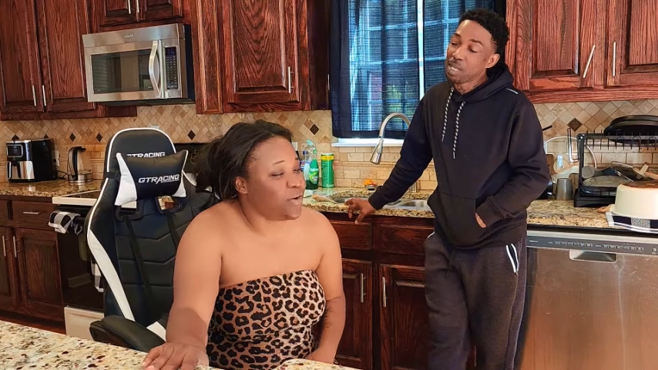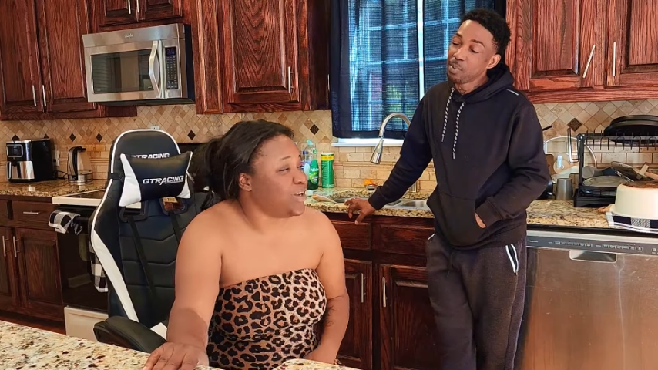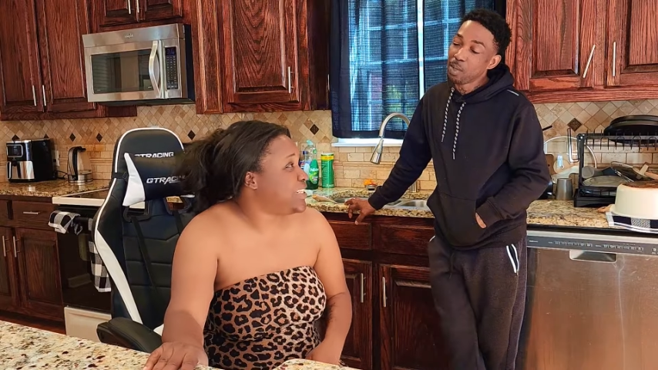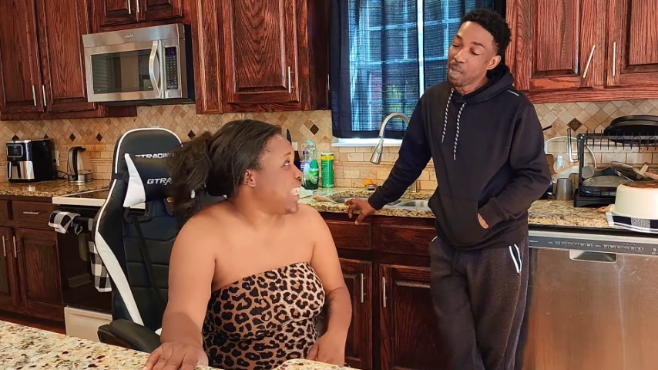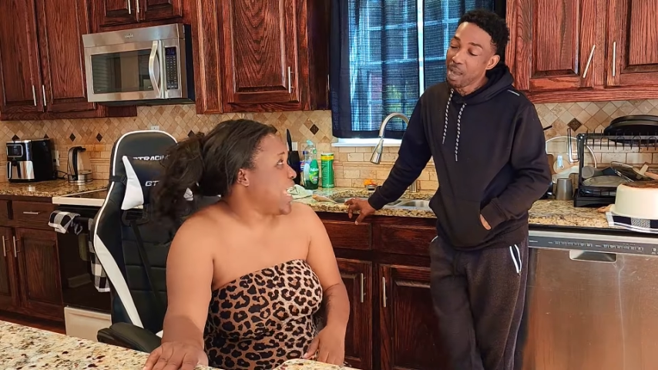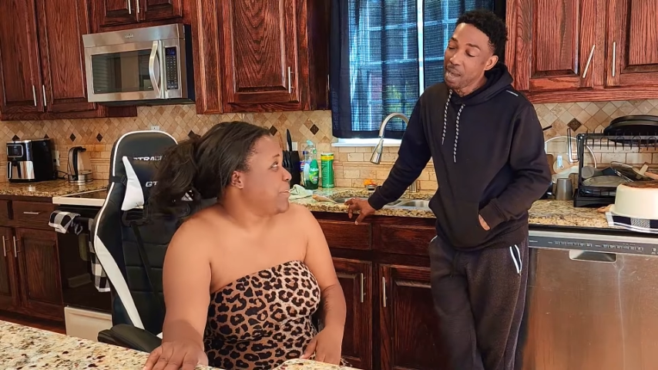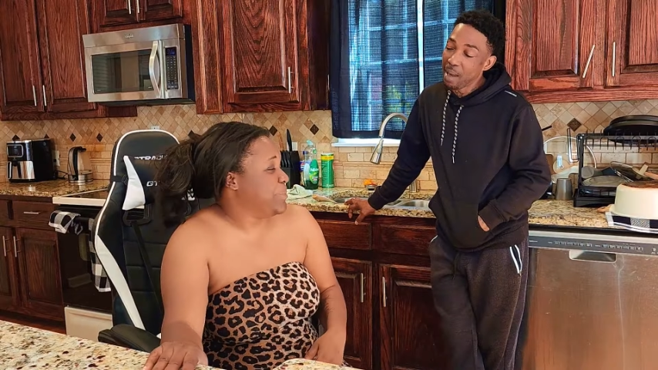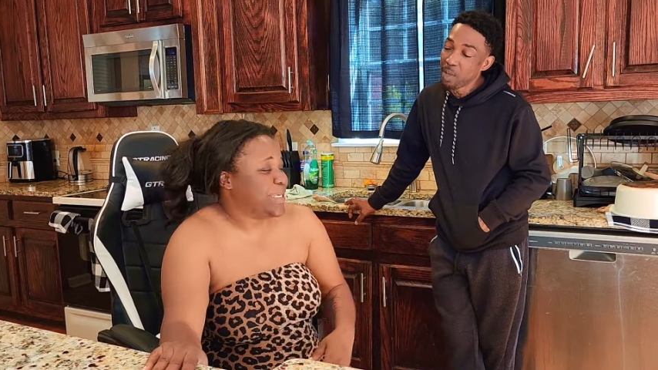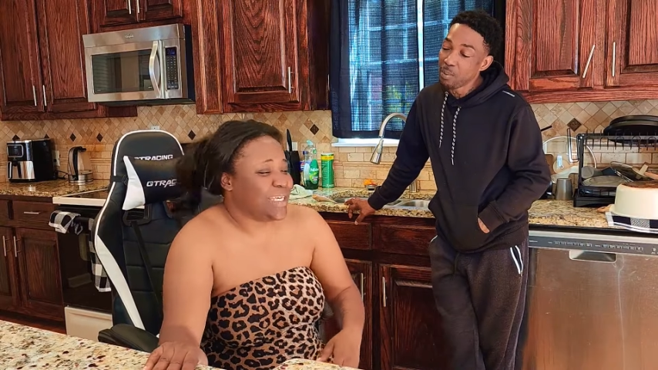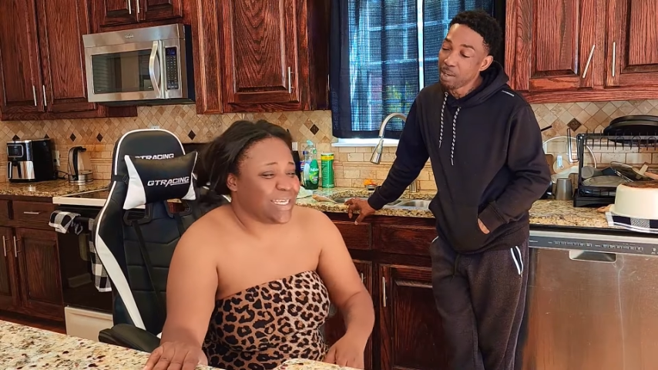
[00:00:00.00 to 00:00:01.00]
Speaker 1: Big,
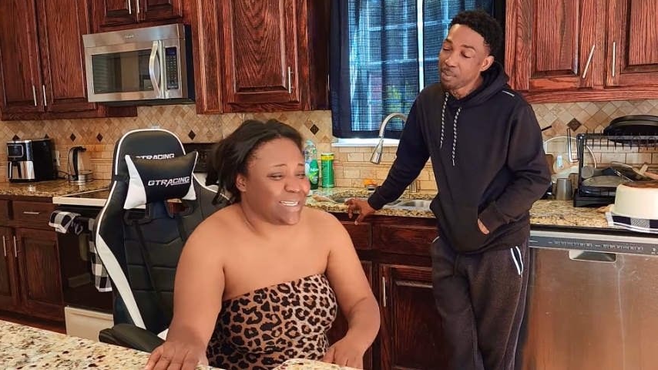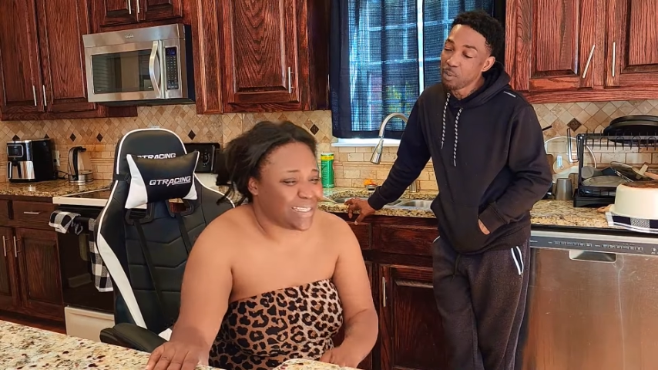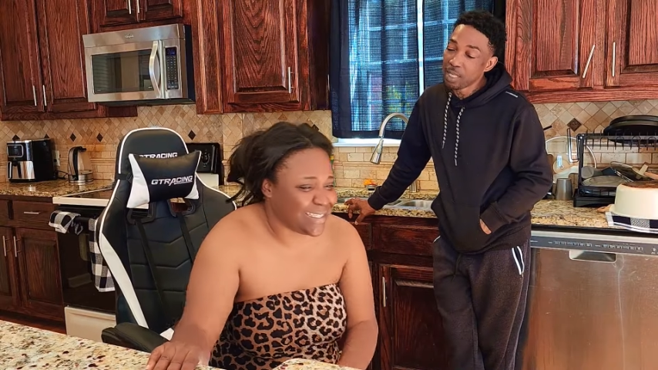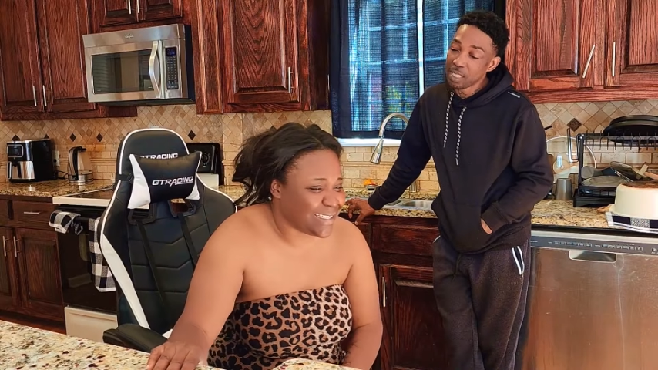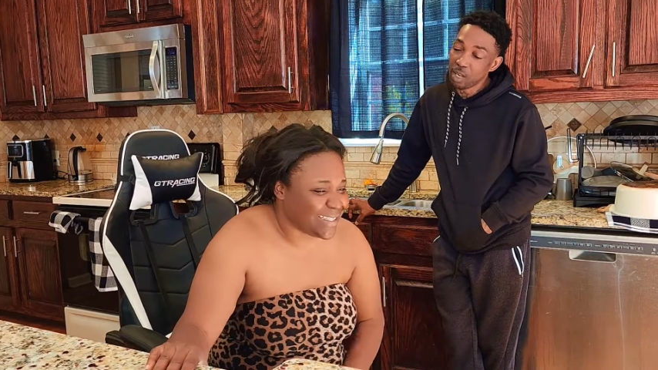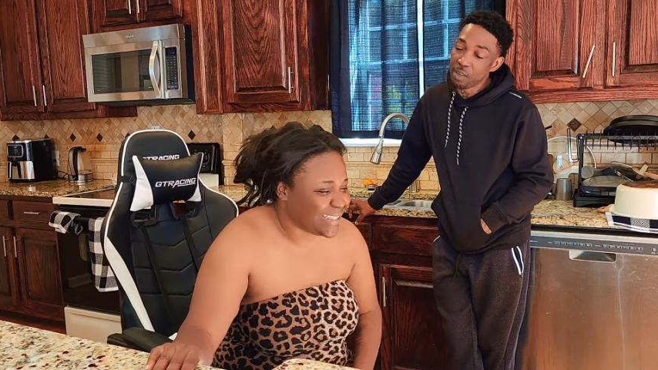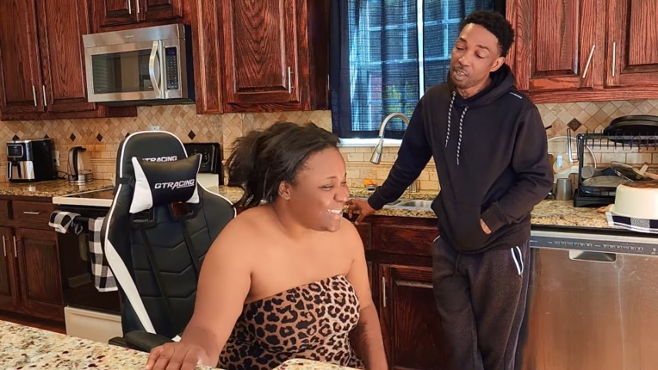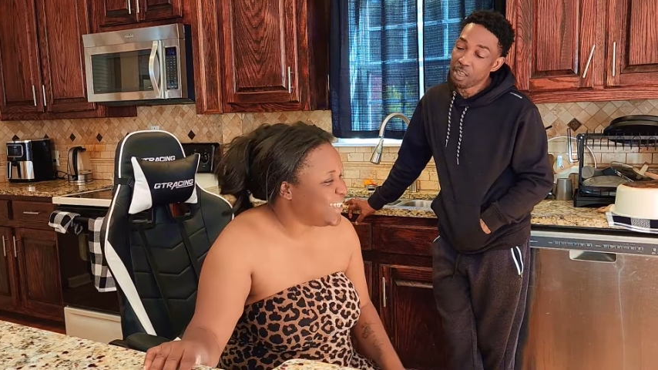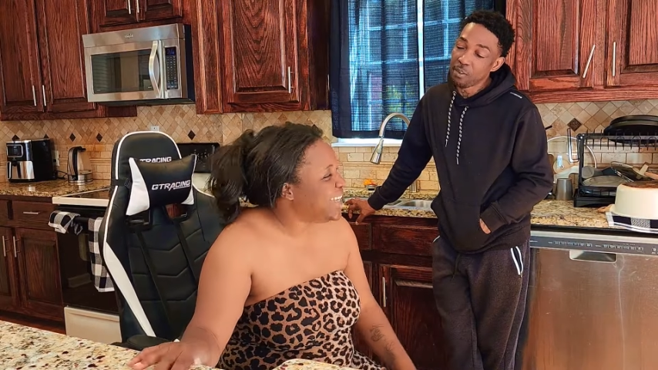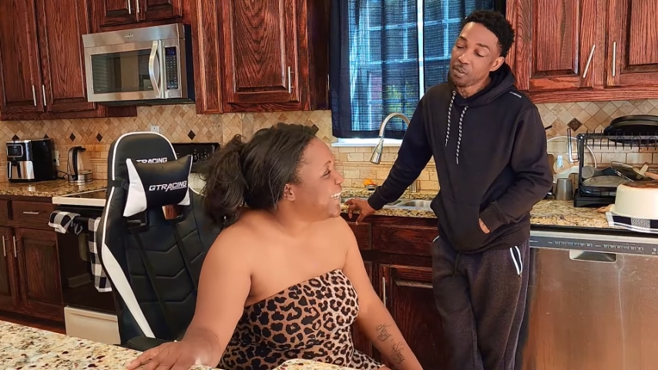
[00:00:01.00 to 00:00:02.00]
big, man, things are there.
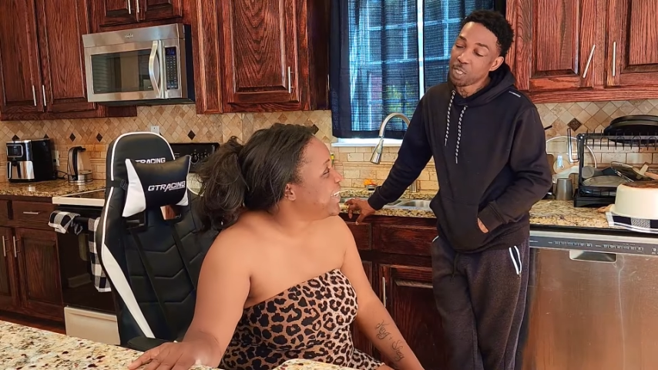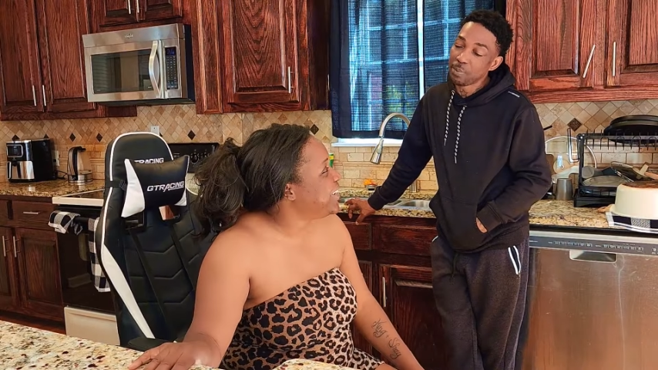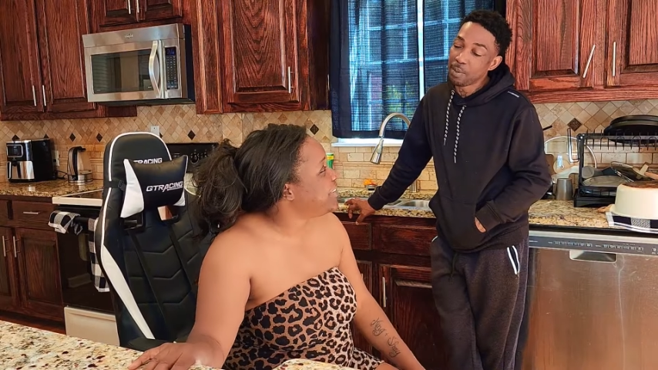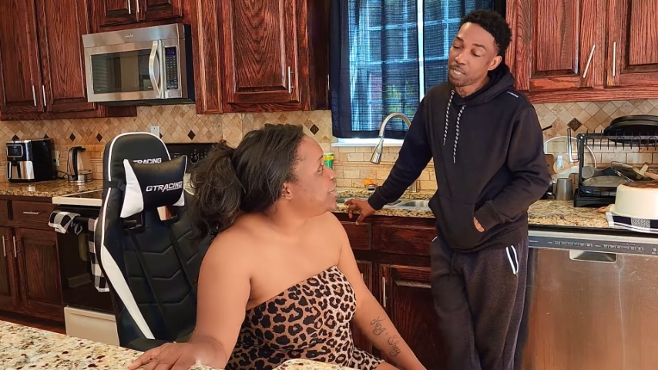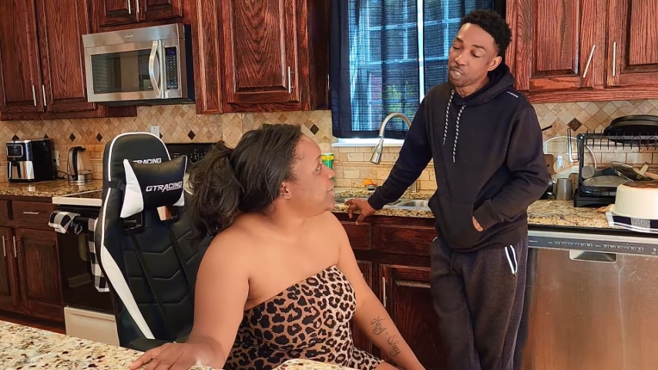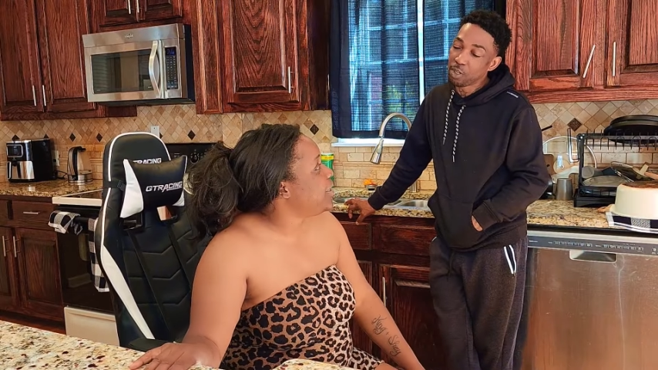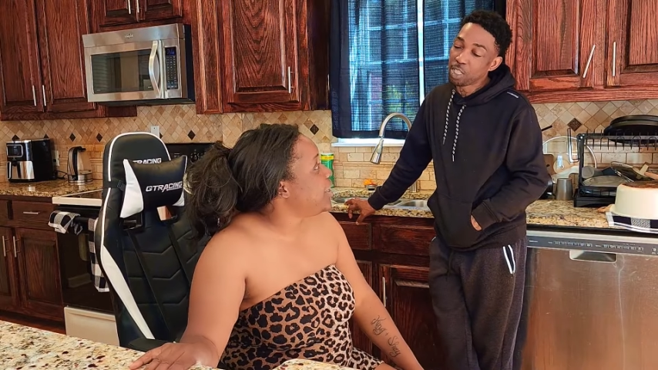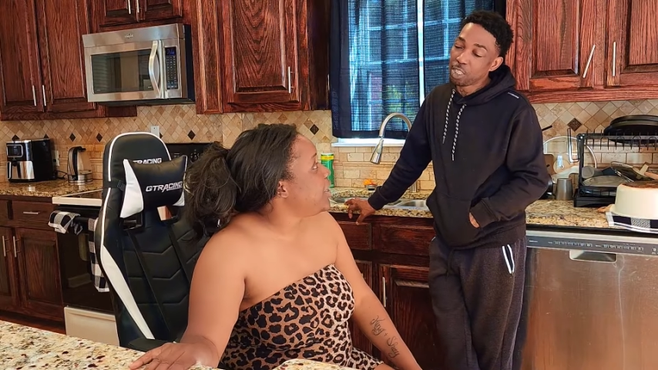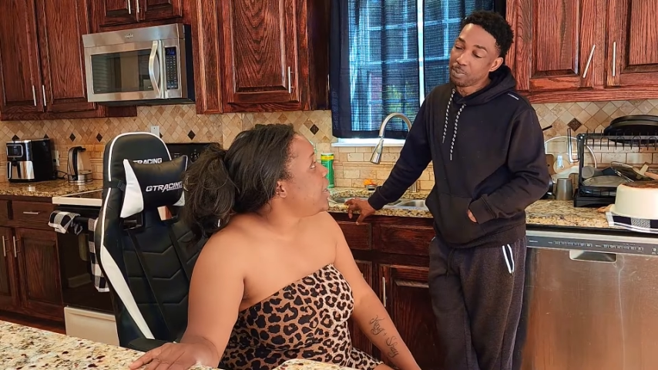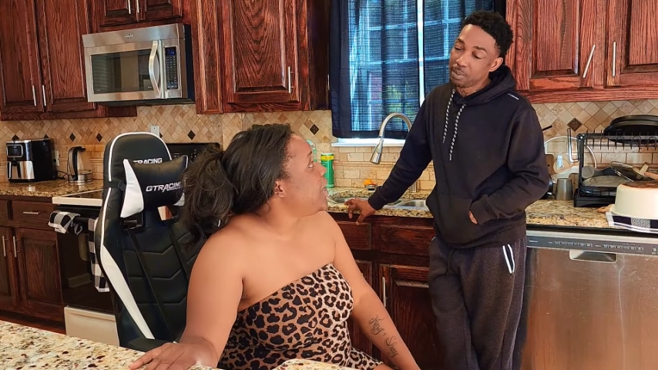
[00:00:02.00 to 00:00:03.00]
If you cheat for me, so why
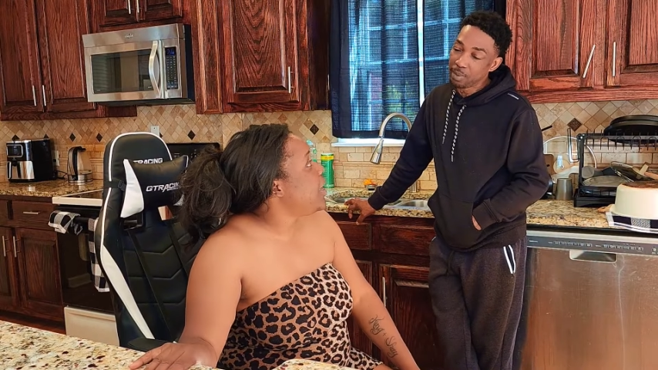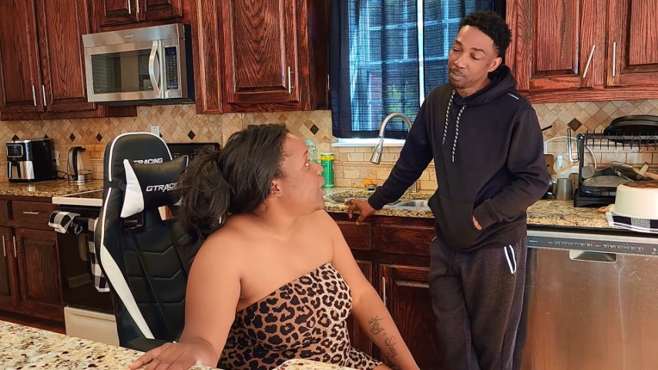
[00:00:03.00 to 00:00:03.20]
you for me?